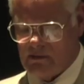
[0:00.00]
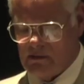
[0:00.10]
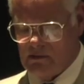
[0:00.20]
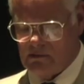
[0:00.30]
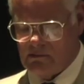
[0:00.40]

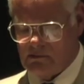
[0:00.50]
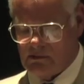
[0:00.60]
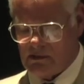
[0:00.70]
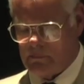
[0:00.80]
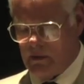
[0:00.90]
since
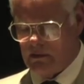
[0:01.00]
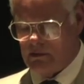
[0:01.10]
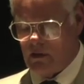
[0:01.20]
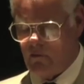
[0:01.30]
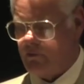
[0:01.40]
expanded
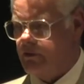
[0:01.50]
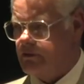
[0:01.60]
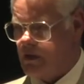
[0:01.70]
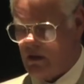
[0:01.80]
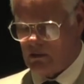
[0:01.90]
to cover the
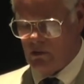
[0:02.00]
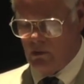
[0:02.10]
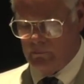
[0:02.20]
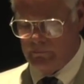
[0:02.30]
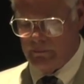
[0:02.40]
entire
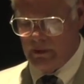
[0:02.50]
globe,